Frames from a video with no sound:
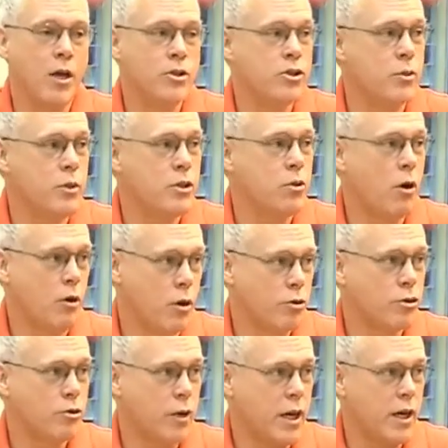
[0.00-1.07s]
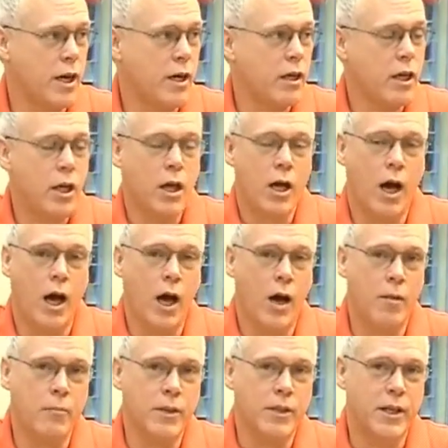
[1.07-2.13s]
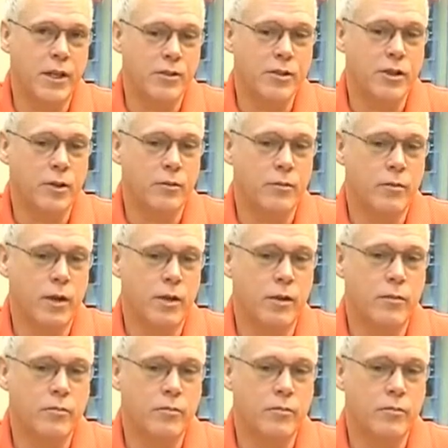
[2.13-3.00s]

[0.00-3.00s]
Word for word: So we do our own training, um, but that it still uh,